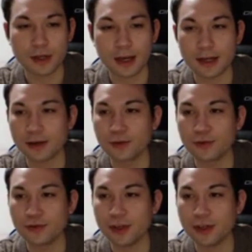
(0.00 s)
adding a
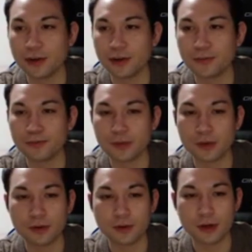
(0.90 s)
move here
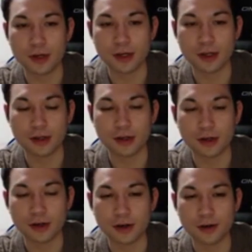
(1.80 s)
and
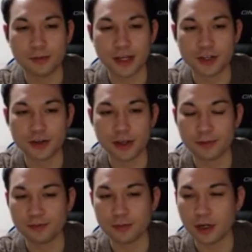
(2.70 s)
make sure
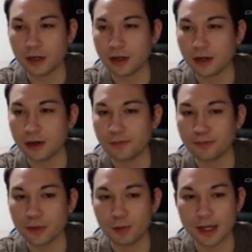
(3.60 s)
that
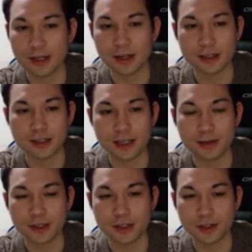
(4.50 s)
white cannot
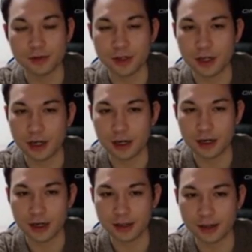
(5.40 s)
escape the stone,
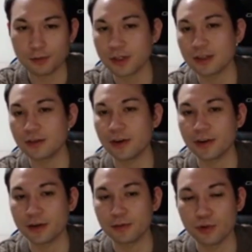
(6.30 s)
I think was a
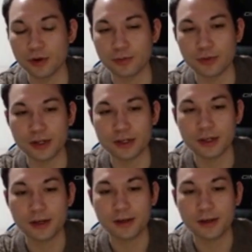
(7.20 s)
very important point.